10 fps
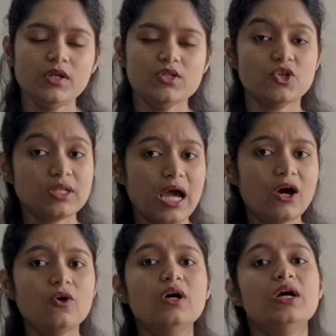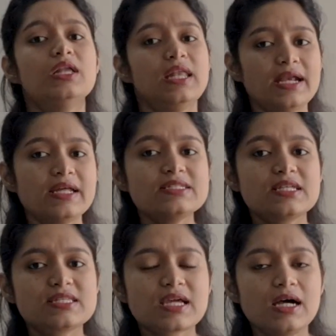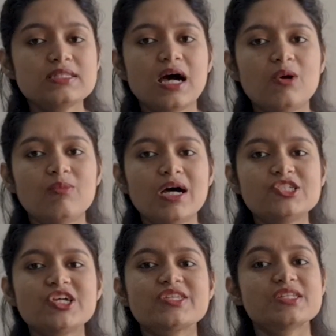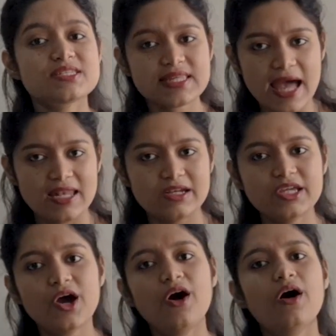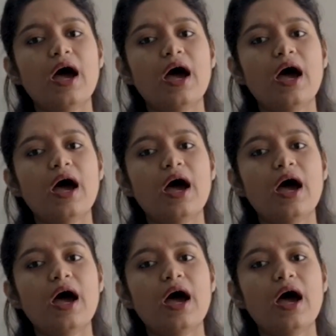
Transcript: So now let us discuss how much is the salary or uh,